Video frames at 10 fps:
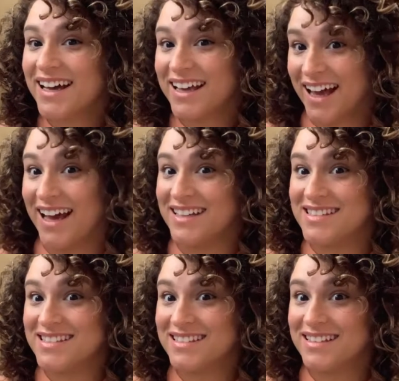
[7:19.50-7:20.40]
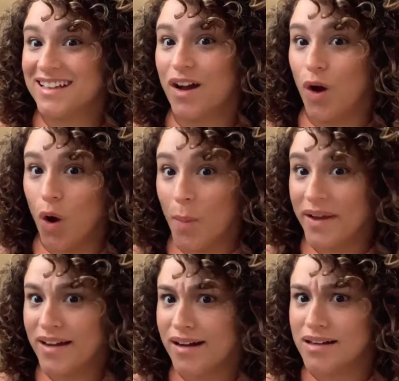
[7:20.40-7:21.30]
Guys, oh
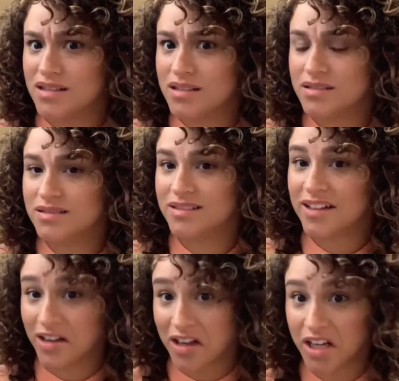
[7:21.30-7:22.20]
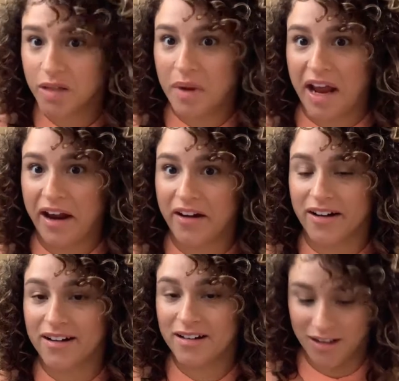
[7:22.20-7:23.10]
my gosh, look at my hair.